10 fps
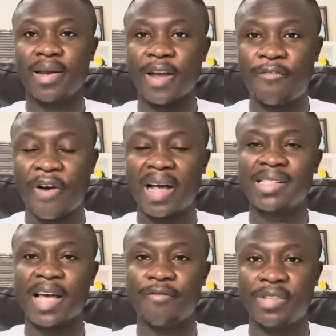The fans
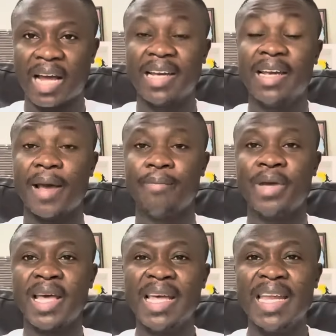have done
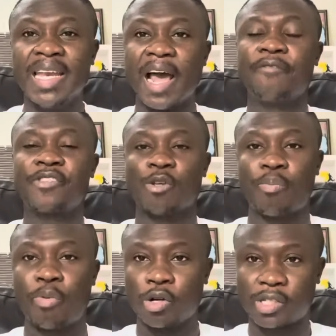them enough
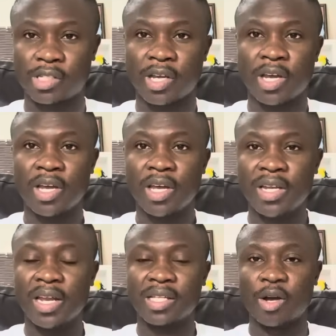support
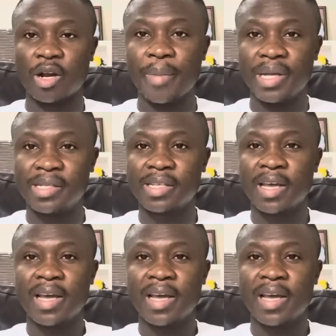in the tournament.